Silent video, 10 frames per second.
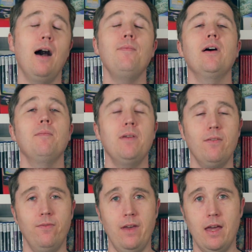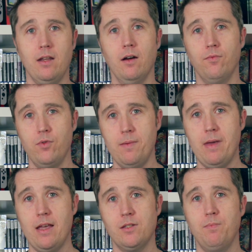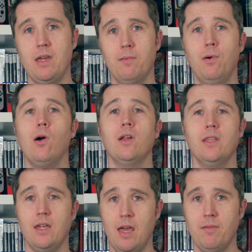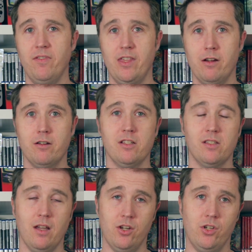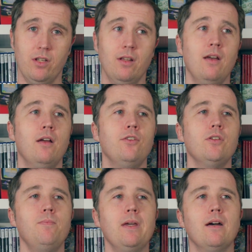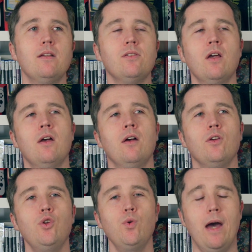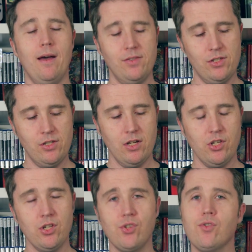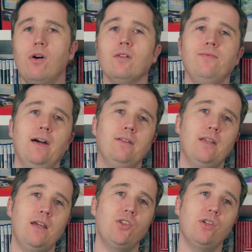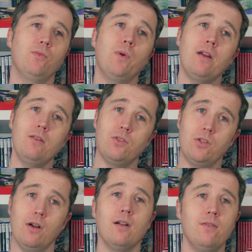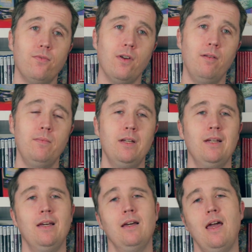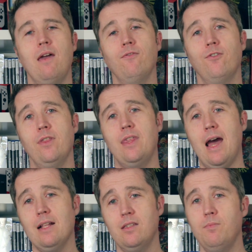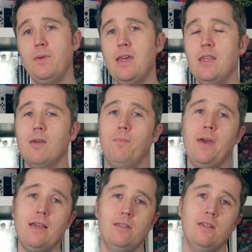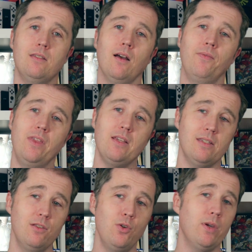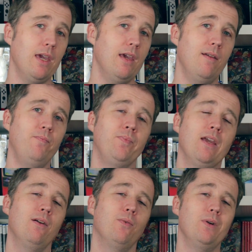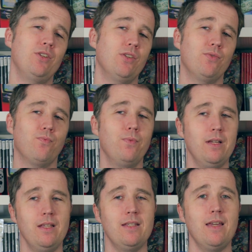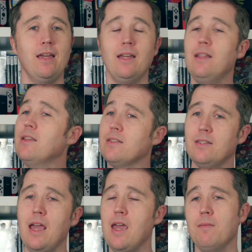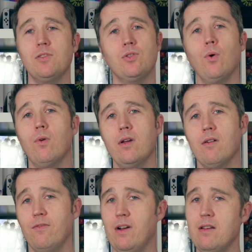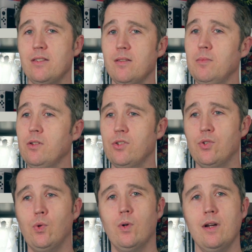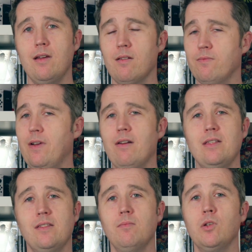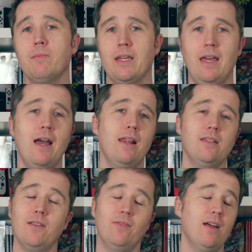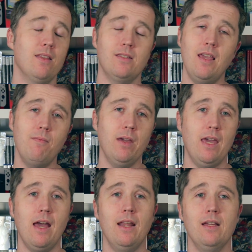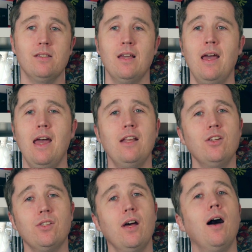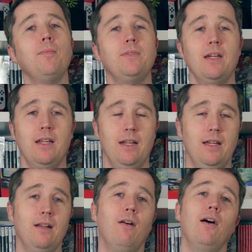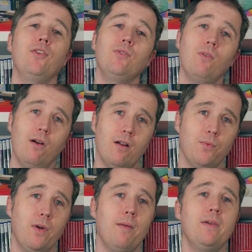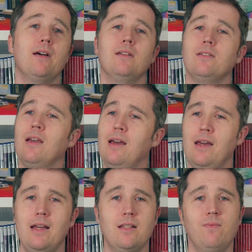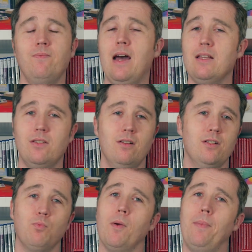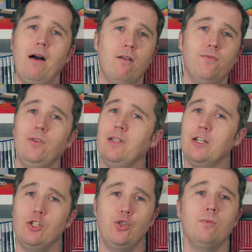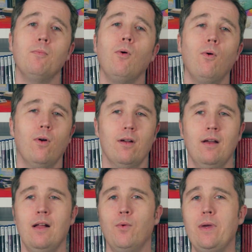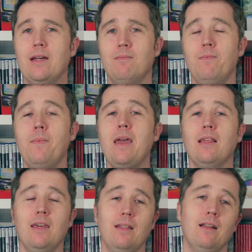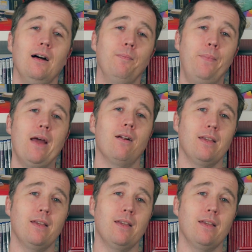I'm not a big fan of remakes being part of the Game of the Year discussion, just because you have such a strong foundation where you started from, and for that to be the basis of this new game, which is really taking the same story or very similar story or very similar mechanics, if not the same mechanics, and just updating it on new hardware because it's faster, it's more powerful, it can do more, we can make it a better